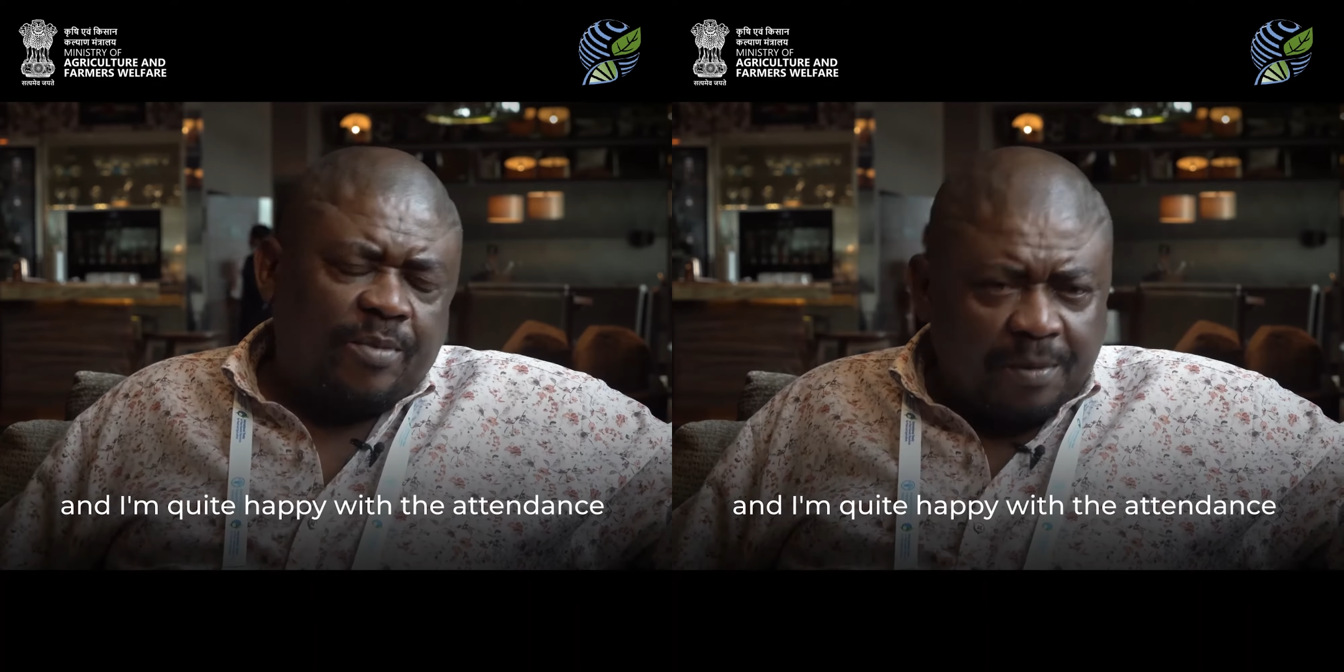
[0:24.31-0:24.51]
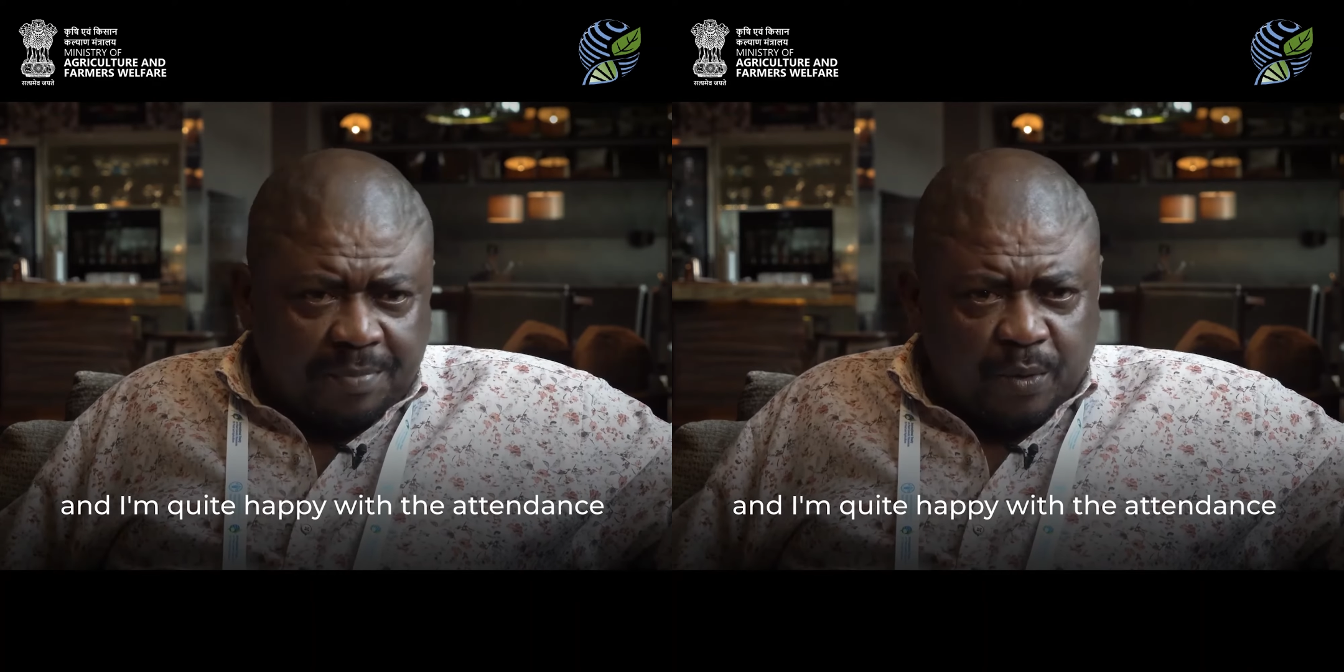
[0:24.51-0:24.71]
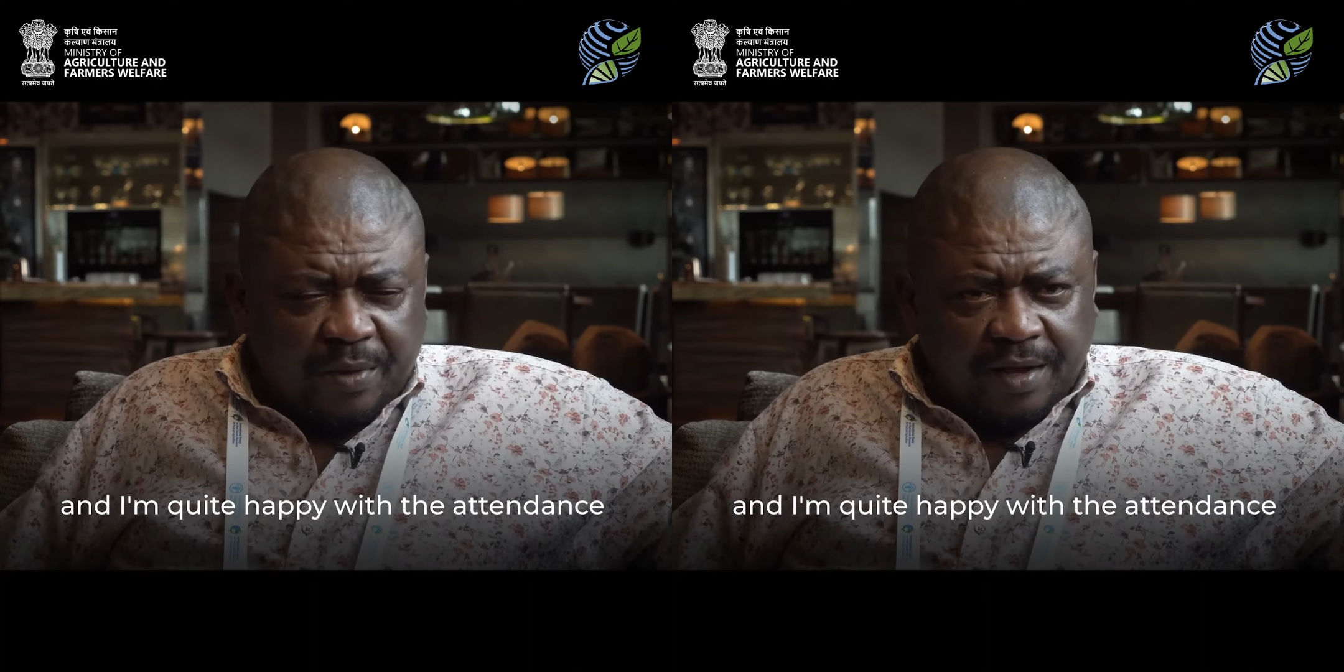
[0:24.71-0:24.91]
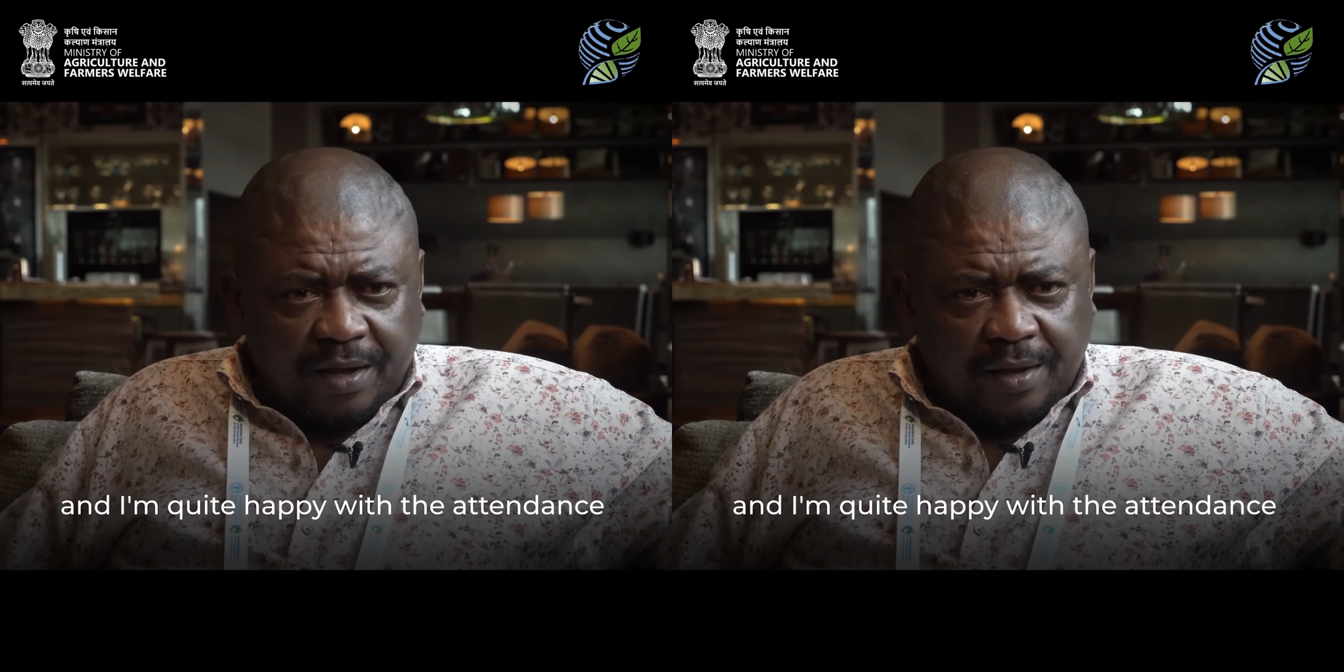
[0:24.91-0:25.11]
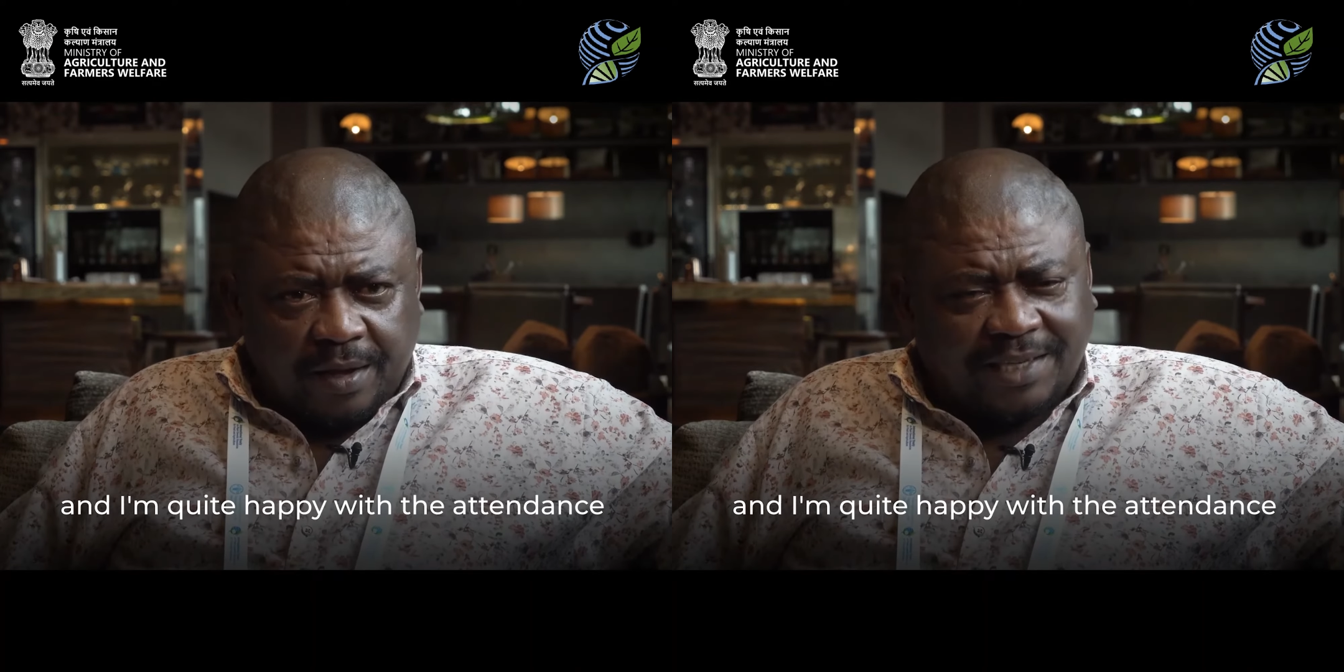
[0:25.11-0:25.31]
happy with
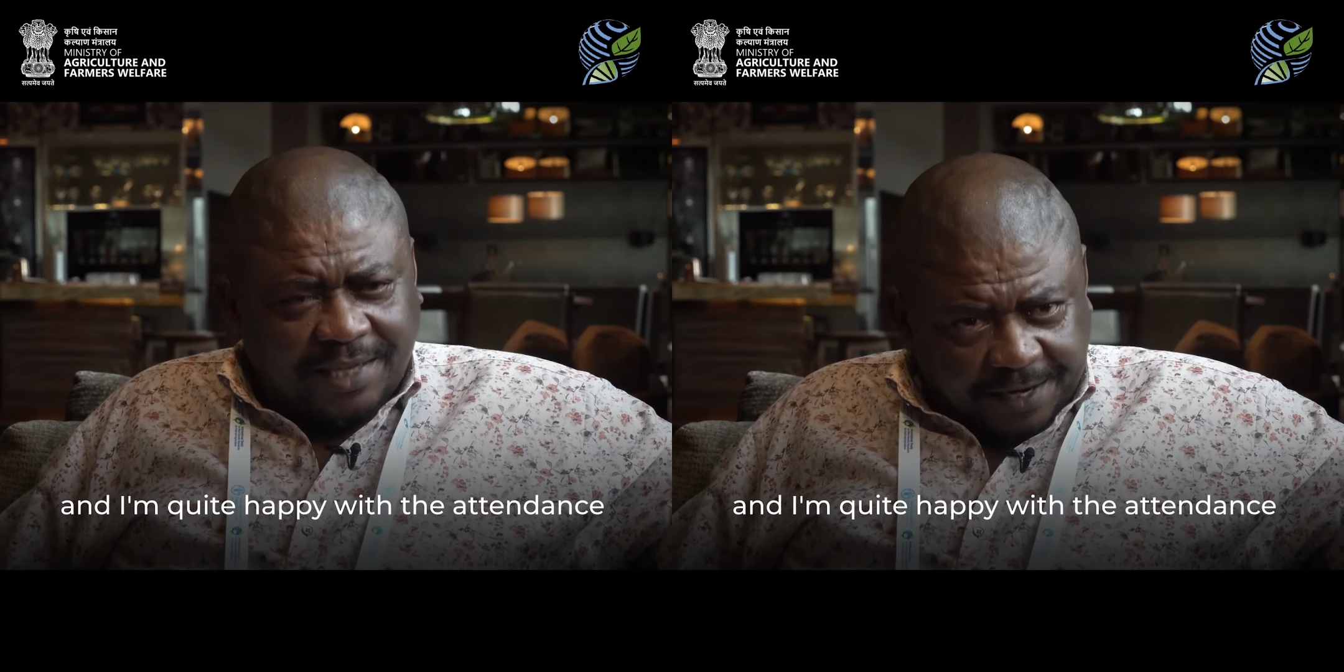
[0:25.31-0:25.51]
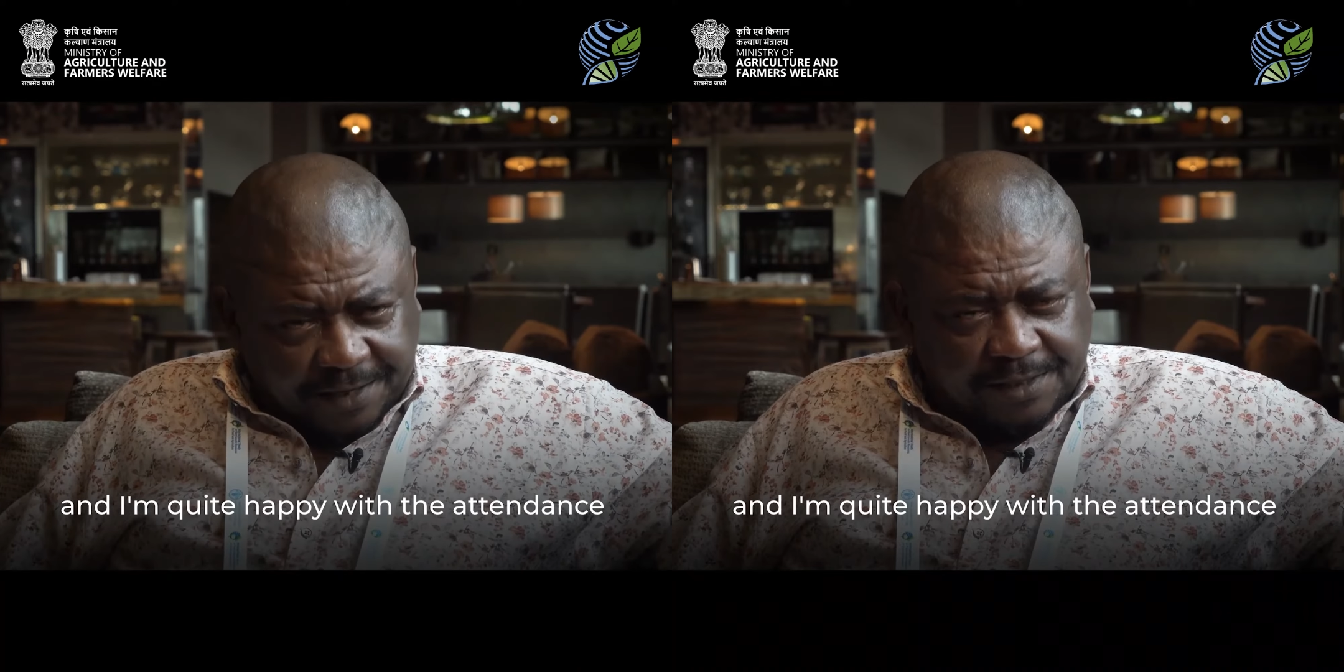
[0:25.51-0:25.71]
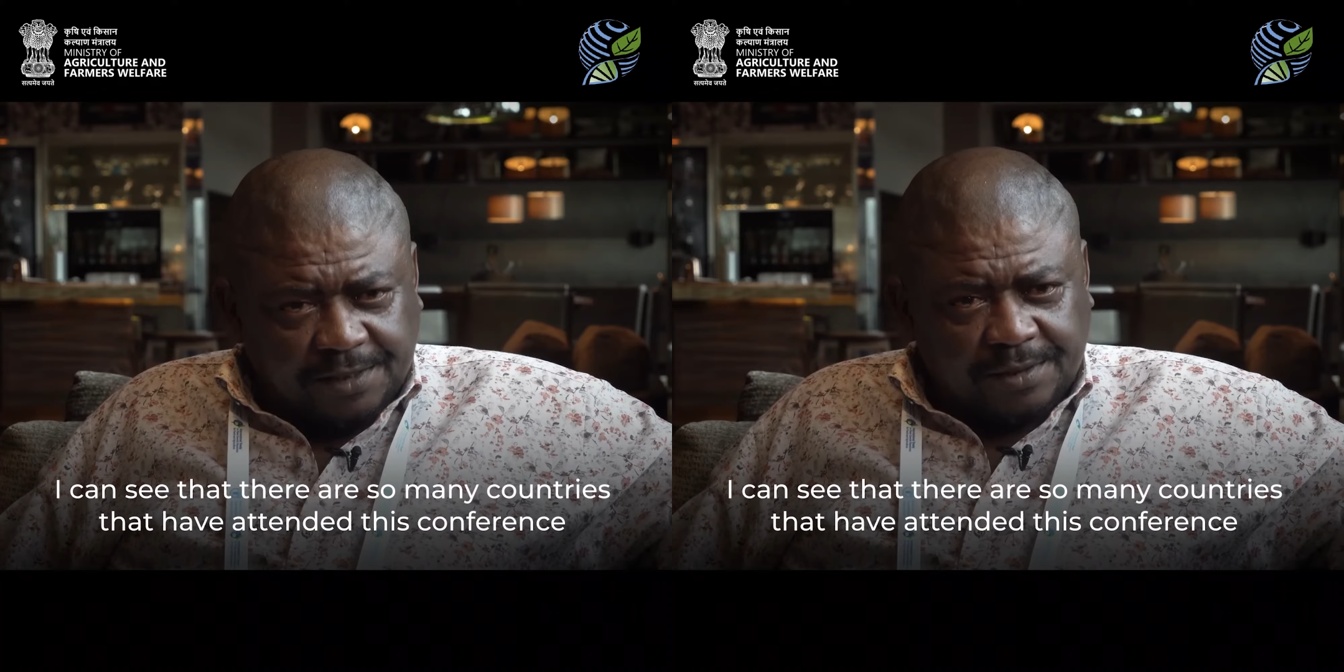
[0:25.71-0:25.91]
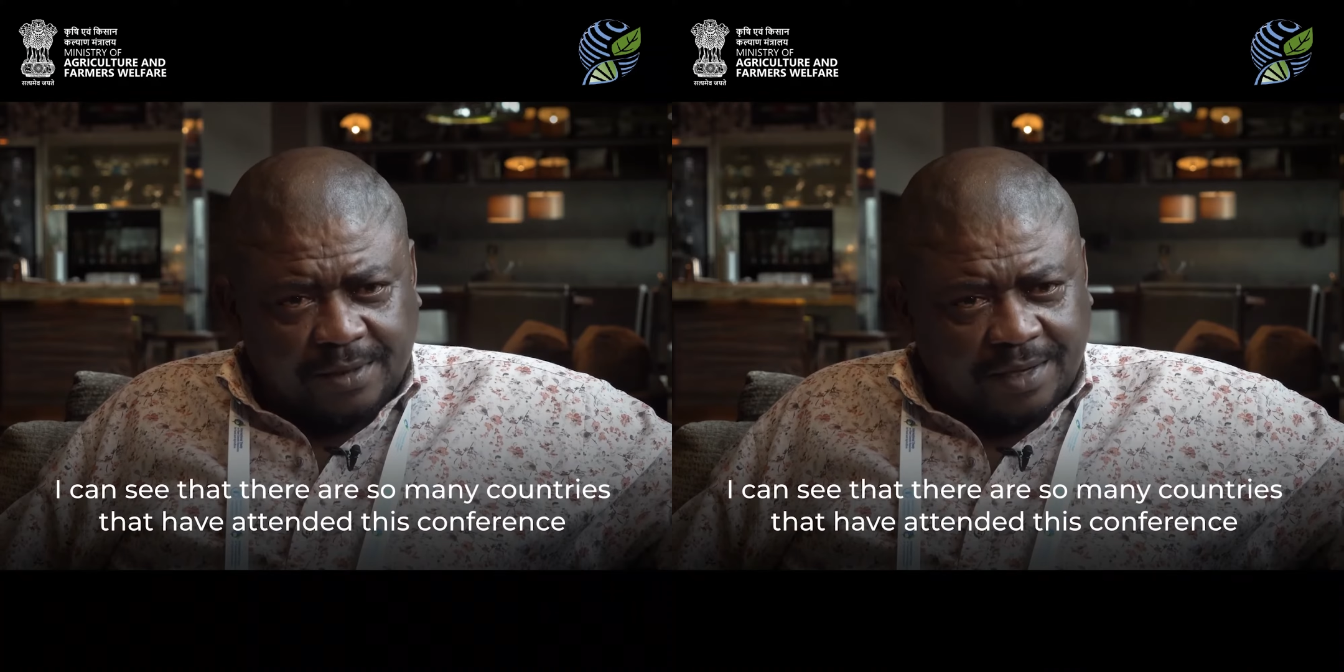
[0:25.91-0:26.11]
the attendance.